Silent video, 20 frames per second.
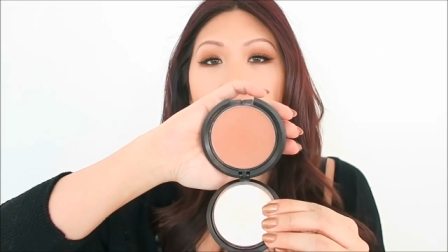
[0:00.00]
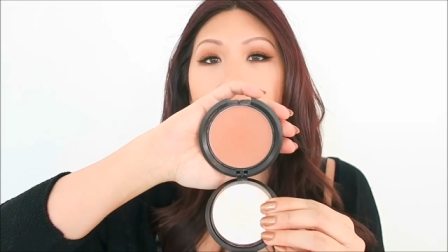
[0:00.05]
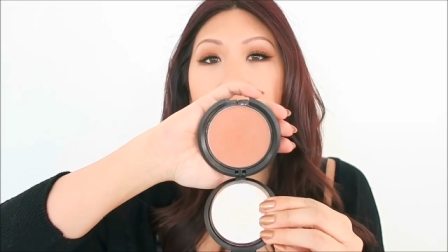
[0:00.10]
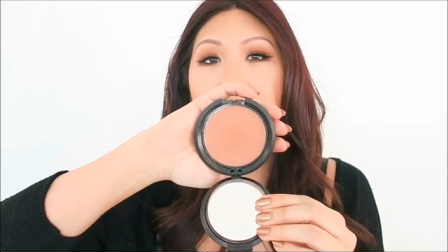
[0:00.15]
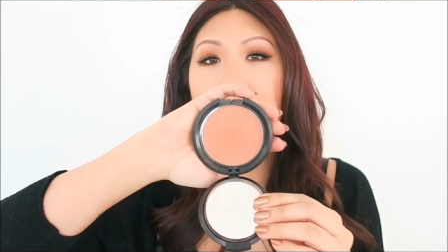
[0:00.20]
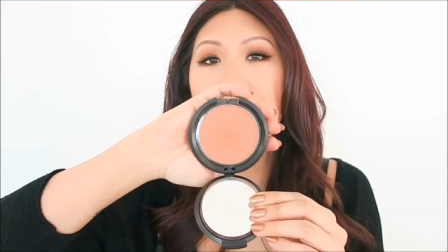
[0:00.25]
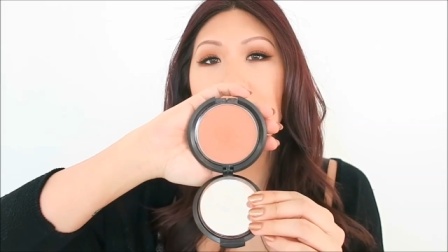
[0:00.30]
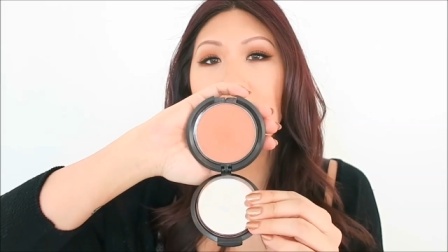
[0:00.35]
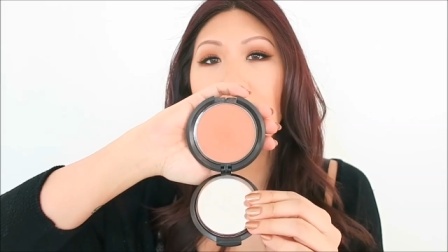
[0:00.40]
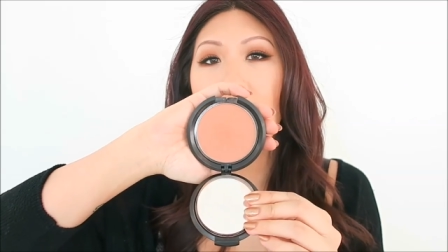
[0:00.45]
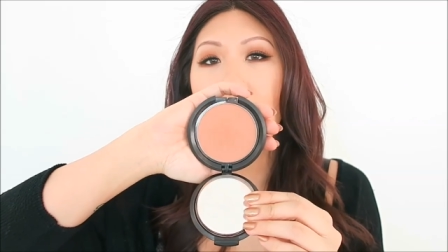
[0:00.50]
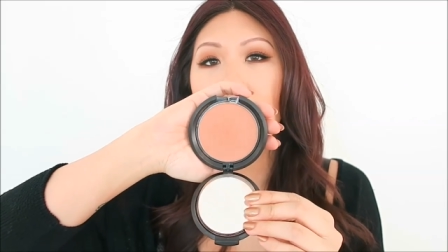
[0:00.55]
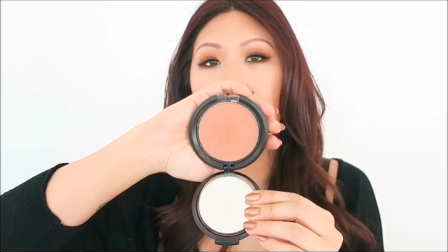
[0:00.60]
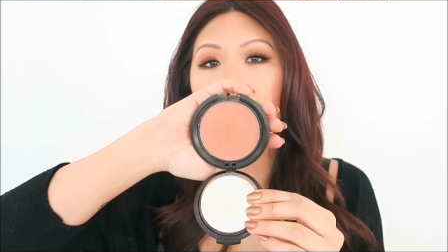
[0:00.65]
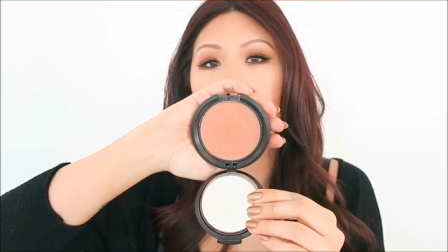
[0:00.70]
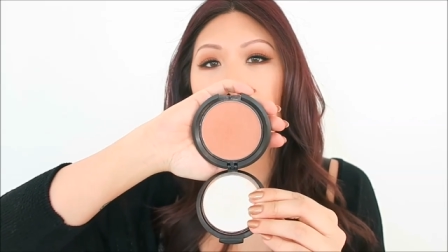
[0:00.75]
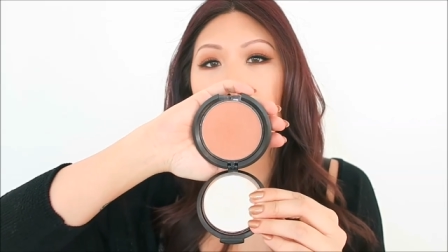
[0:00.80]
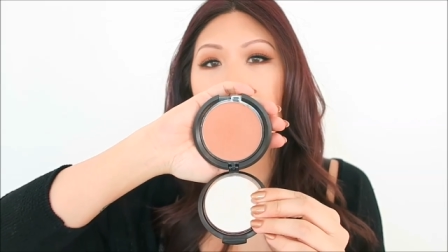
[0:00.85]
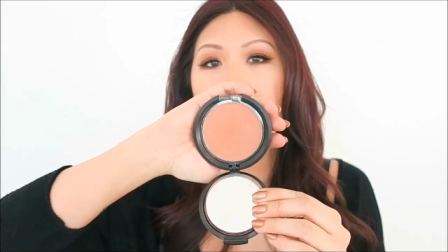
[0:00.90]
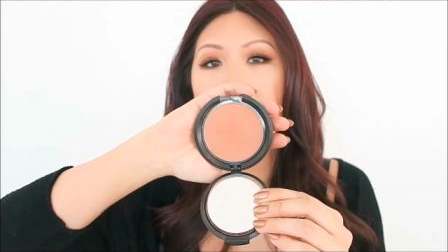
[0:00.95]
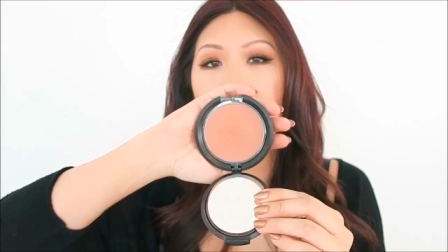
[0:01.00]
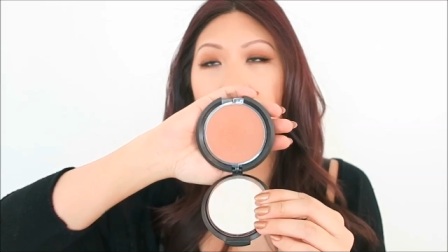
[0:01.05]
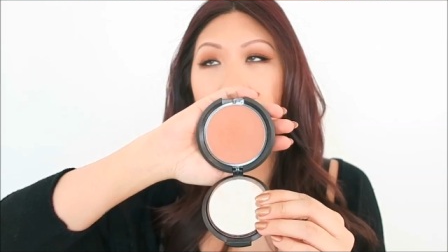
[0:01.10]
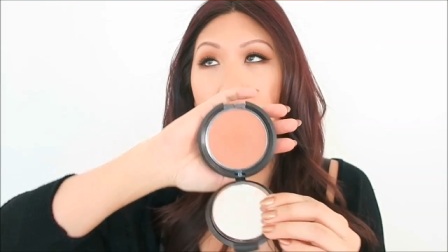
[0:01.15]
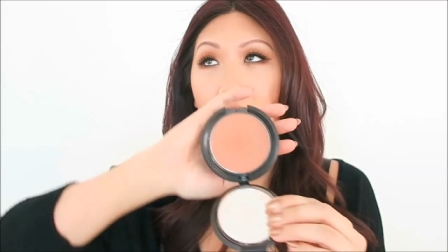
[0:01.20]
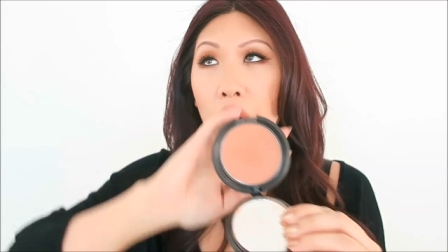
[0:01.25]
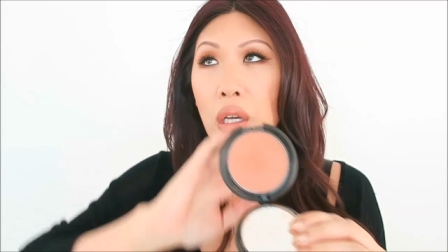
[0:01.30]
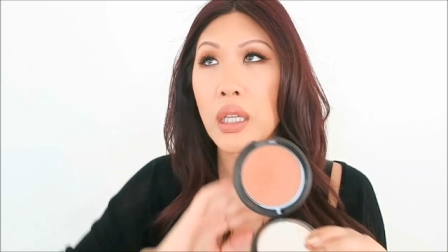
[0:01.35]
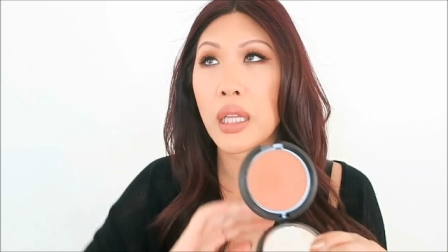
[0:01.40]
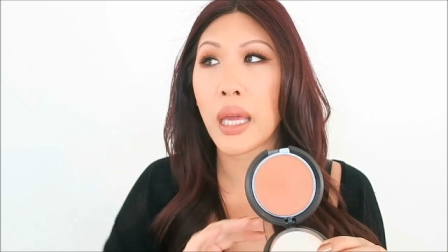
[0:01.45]
This color is
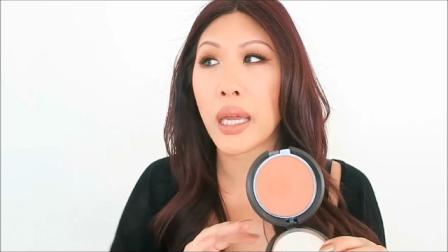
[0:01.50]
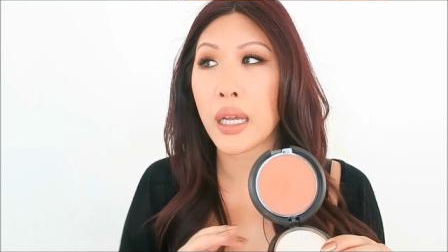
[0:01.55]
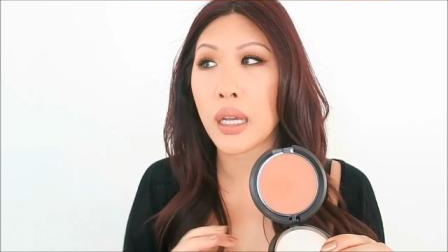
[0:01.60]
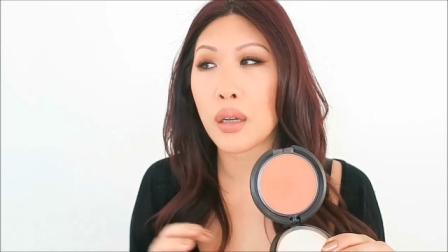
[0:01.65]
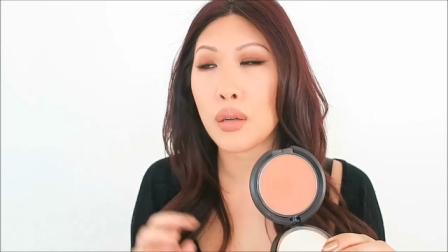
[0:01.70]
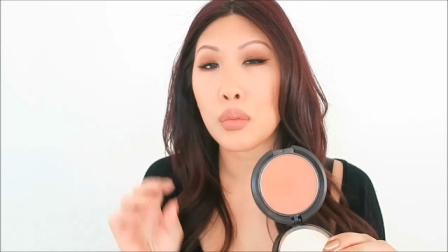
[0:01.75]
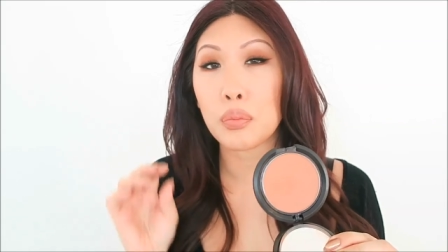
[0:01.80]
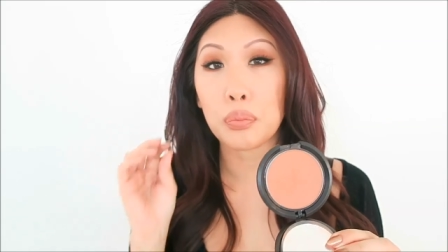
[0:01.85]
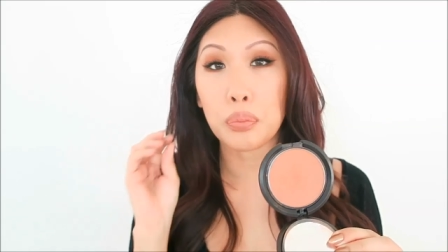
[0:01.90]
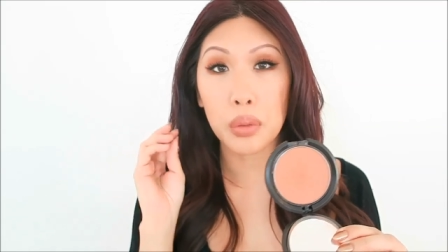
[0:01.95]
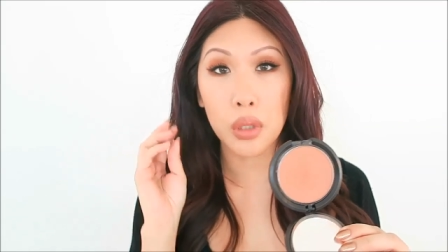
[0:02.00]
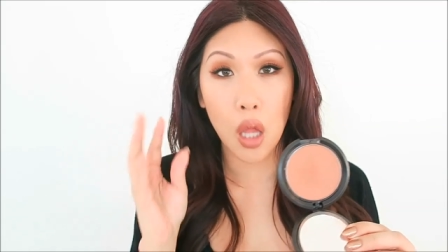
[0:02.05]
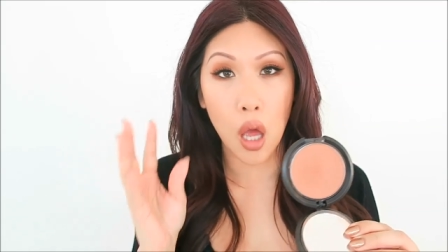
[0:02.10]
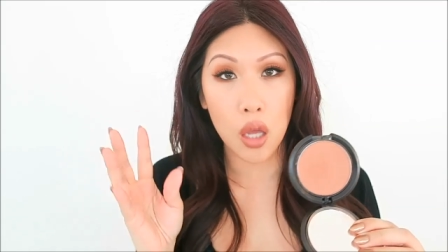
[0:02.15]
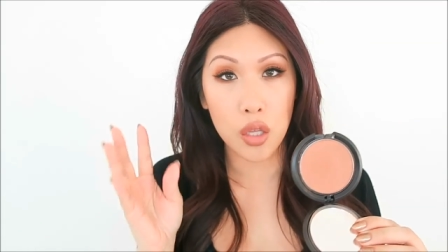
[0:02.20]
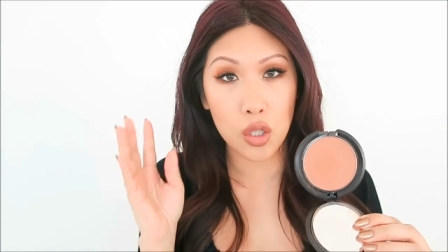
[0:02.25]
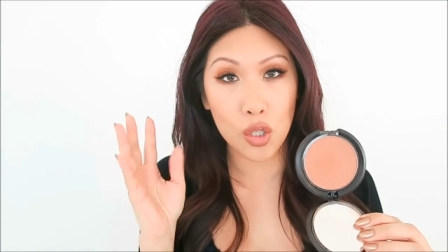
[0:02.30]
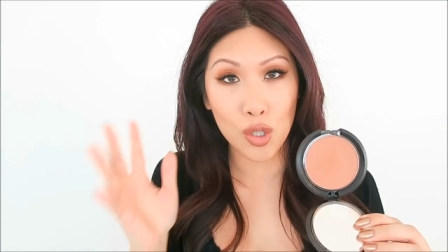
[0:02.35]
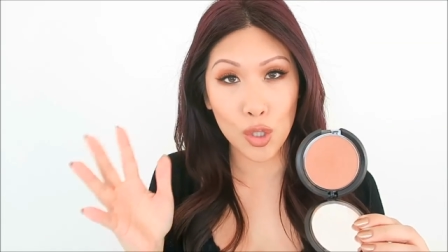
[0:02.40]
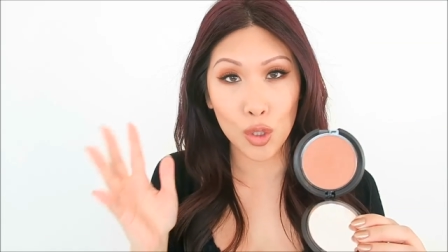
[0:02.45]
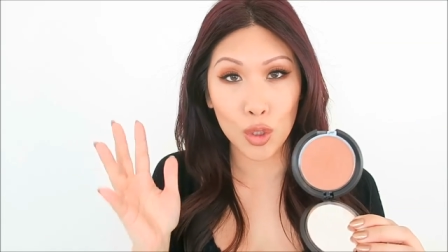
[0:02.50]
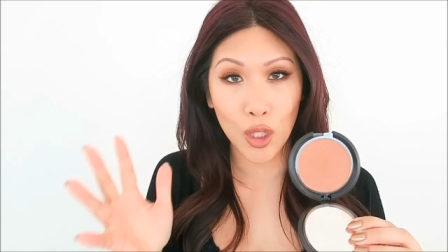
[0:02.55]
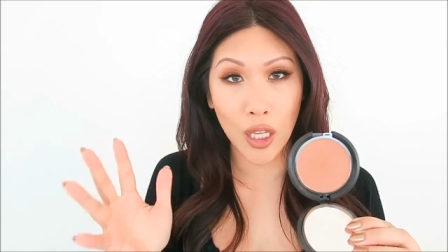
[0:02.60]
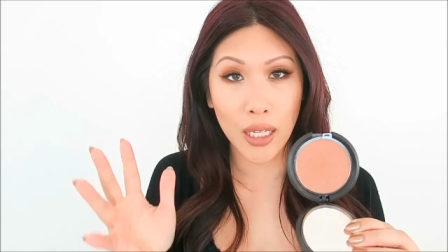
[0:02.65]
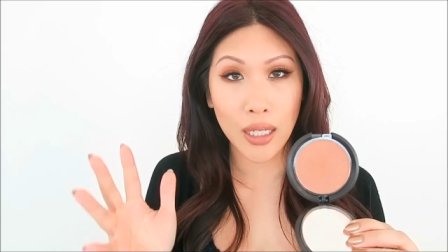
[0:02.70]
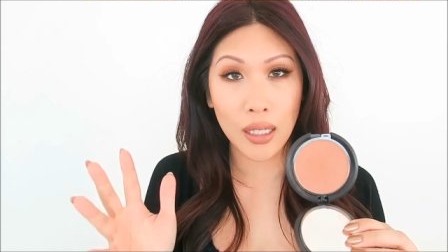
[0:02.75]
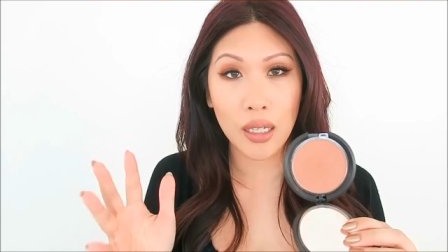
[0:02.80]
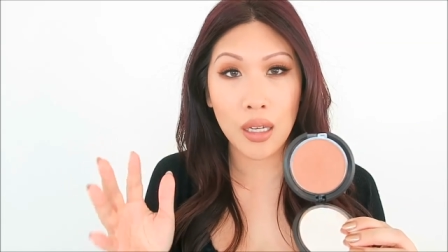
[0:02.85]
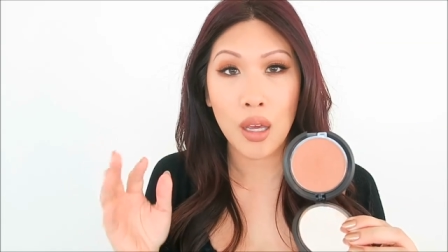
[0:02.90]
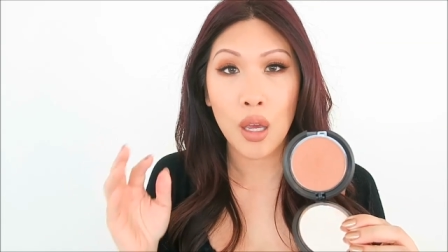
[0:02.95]
very like
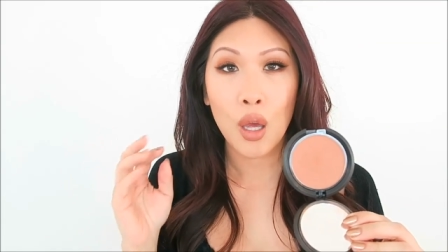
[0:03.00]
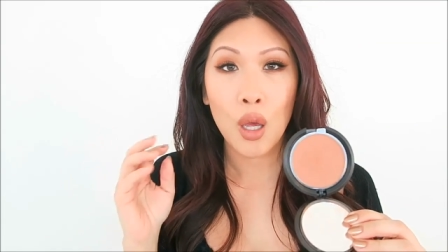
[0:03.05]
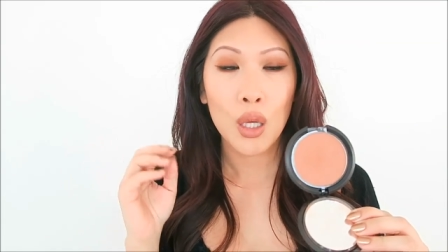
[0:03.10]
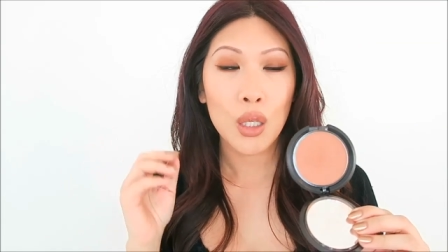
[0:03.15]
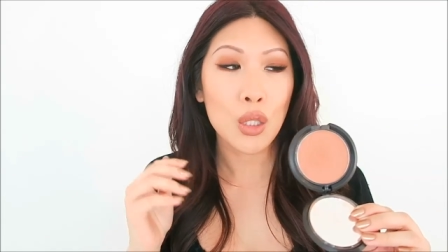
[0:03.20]
bronzer-like.